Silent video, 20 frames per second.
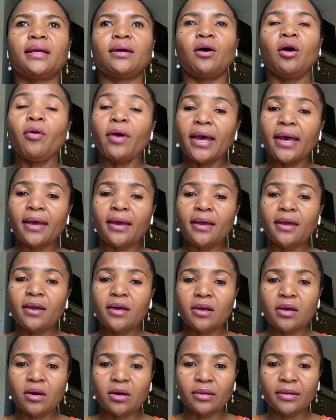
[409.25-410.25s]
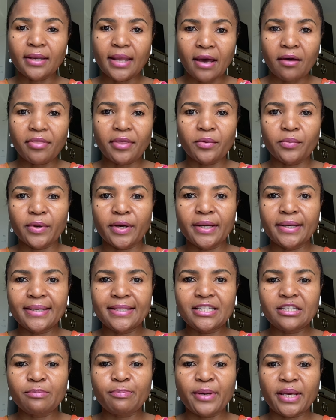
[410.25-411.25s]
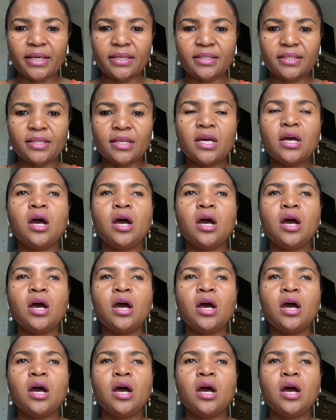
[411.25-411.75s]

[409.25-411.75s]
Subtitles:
okay, now that we're in this space,